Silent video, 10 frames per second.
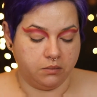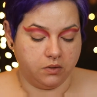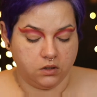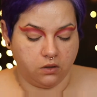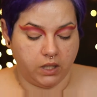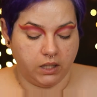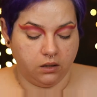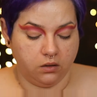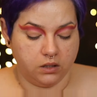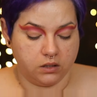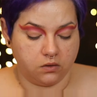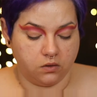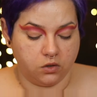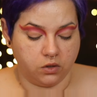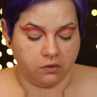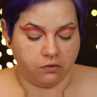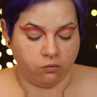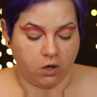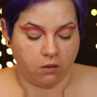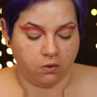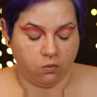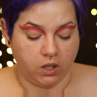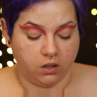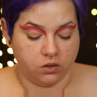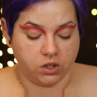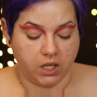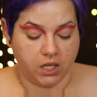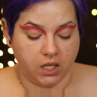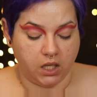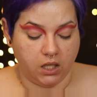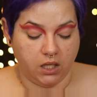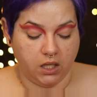So I learned this little trick from Robert Welsh, and